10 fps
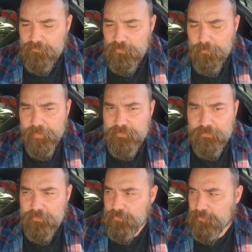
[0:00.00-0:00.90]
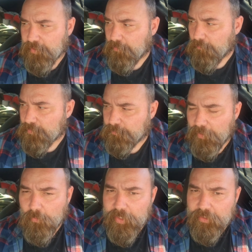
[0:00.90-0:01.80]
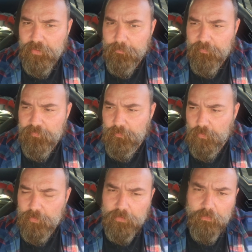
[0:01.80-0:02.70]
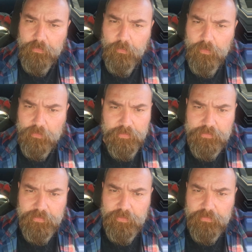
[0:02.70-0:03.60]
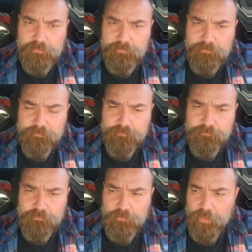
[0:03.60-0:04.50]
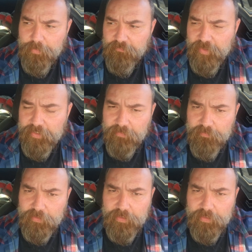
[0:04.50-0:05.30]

You basically just take a risk by waking up every morning and going to work. That's it. They're providing everything